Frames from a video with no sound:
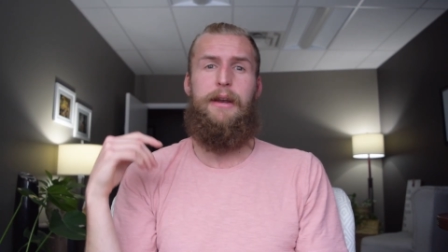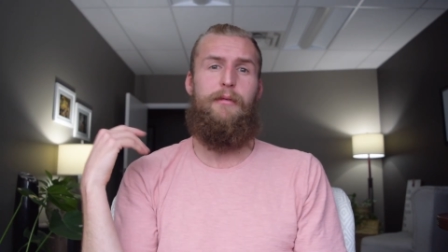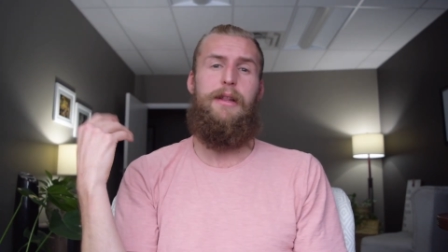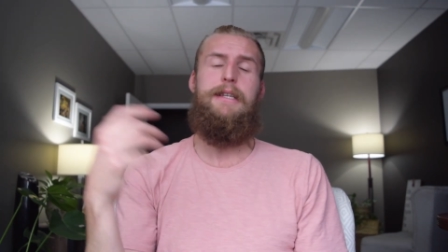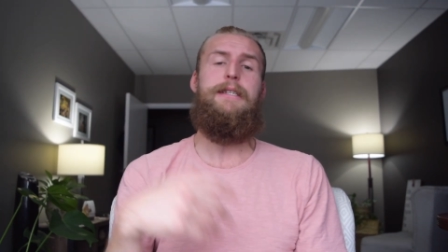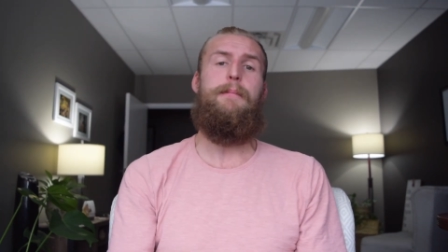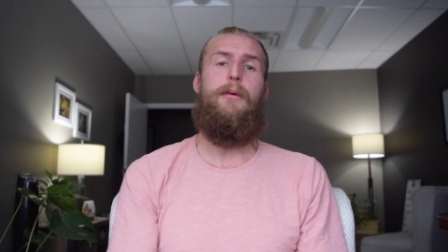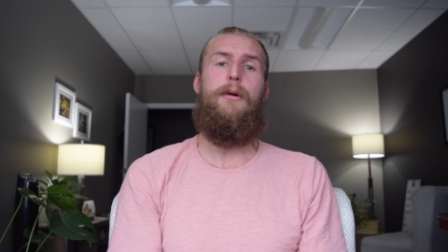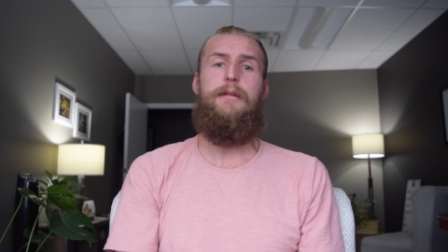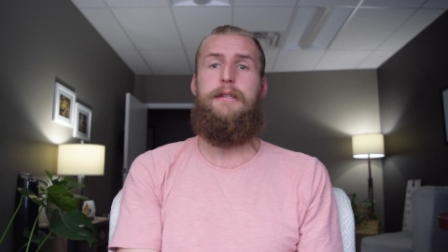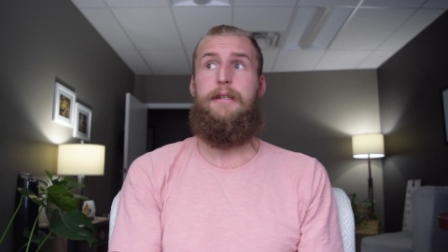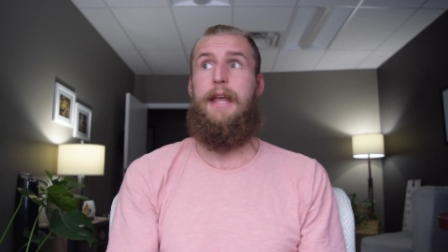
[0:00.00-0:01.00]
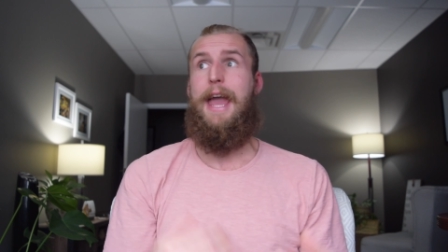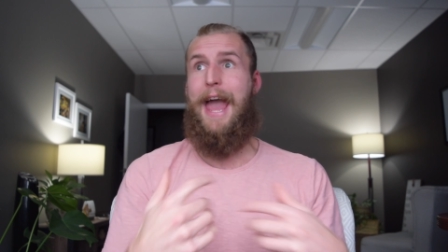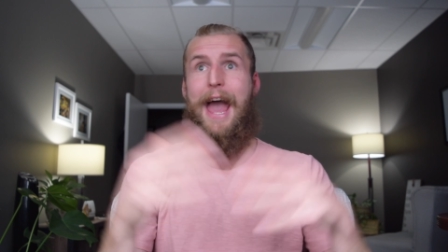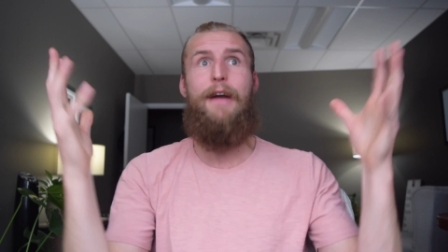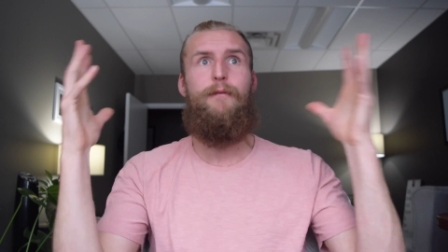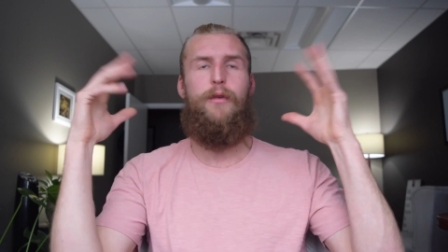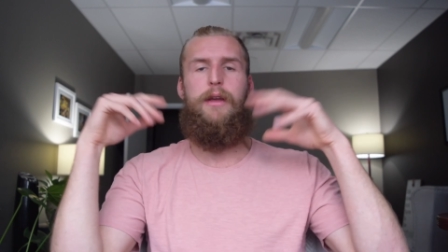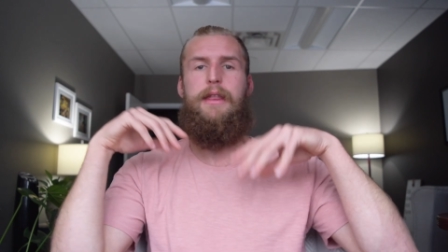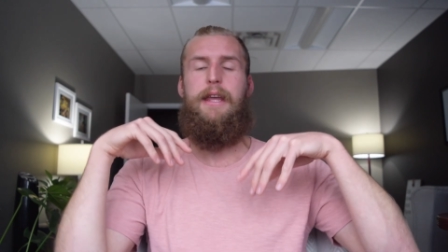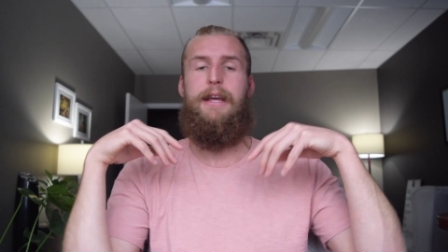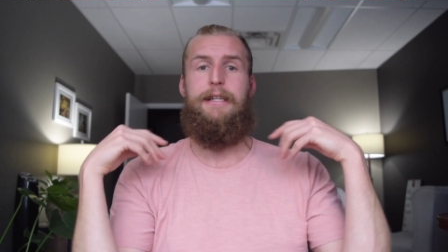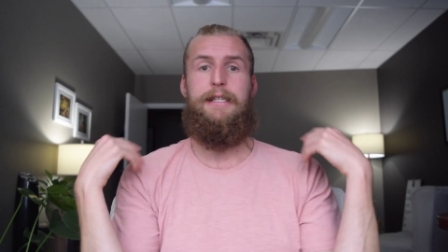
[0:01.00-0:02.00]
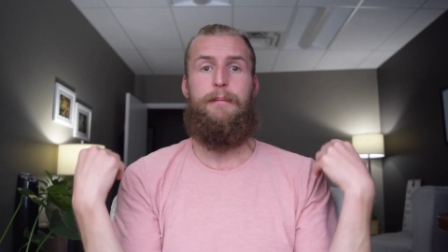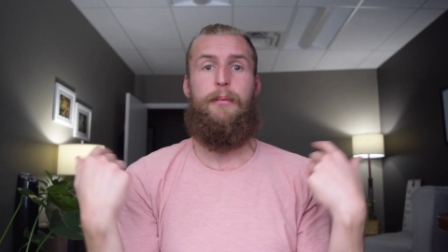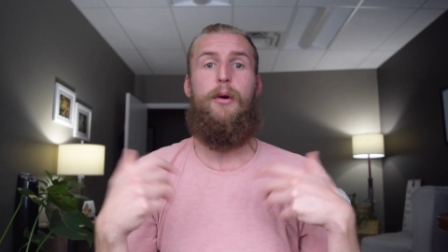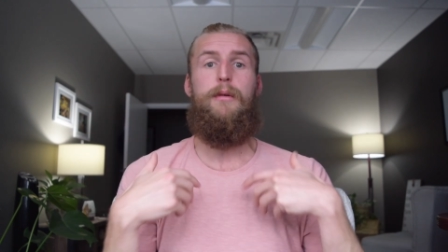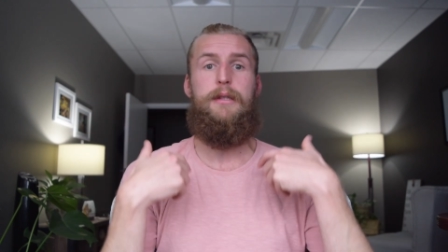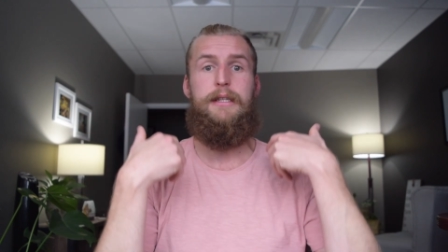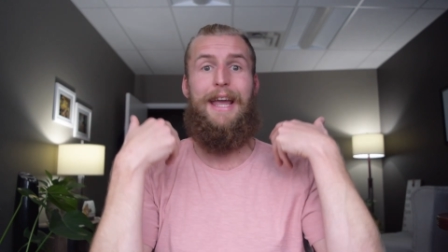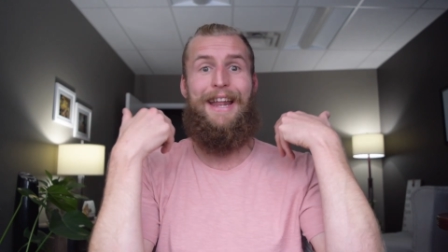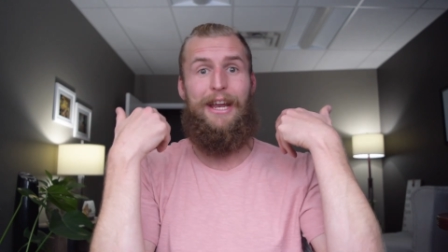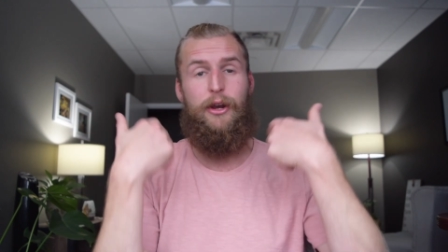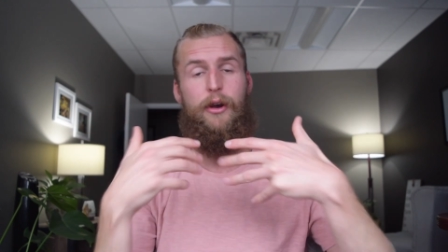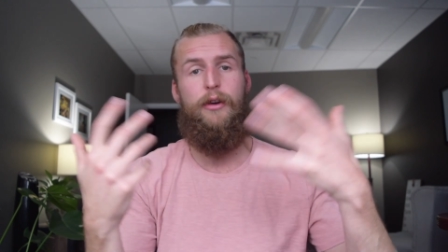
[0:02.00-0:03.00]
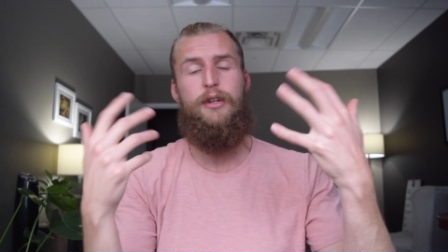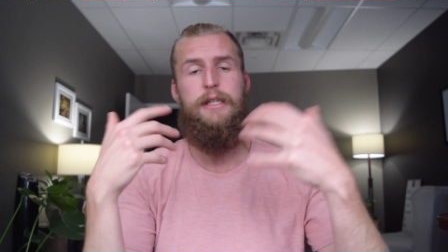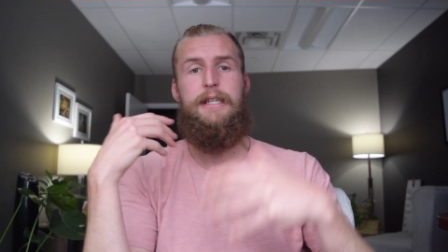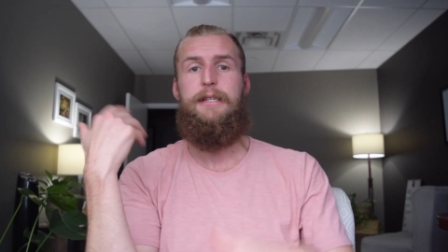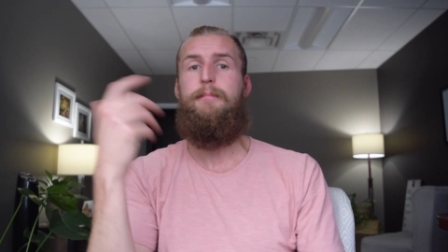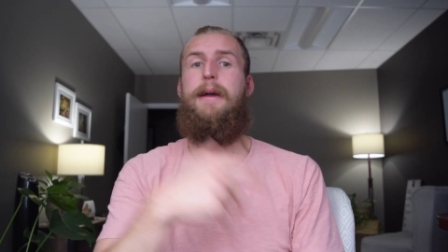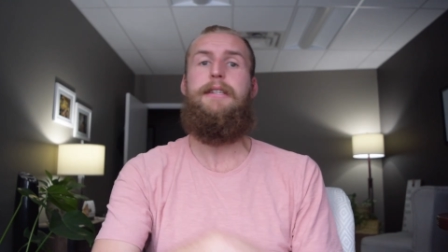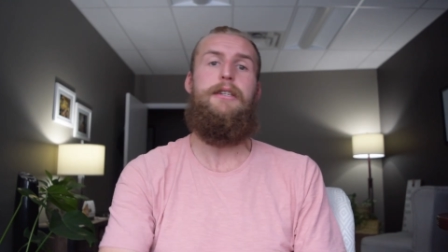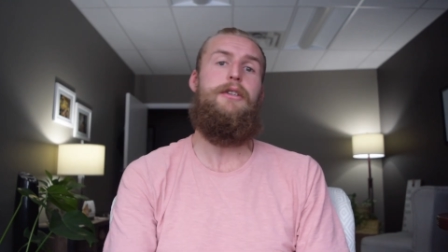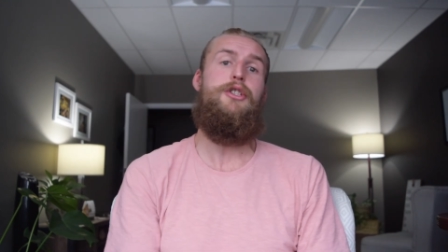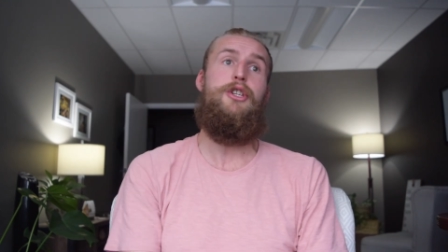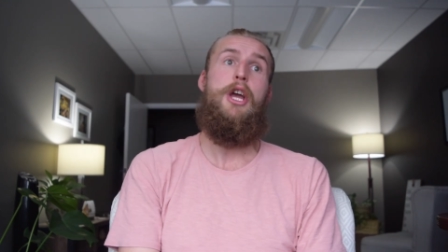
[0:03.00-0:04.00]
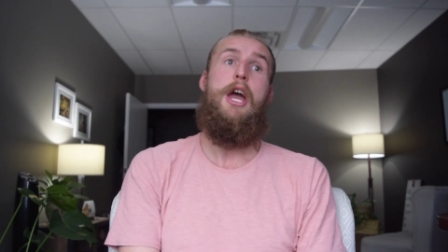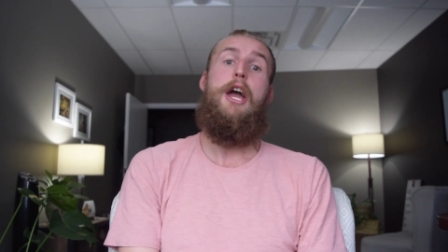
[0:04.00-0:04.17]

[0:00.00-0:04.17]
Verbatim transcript: It really supports everything and supports and encourages this message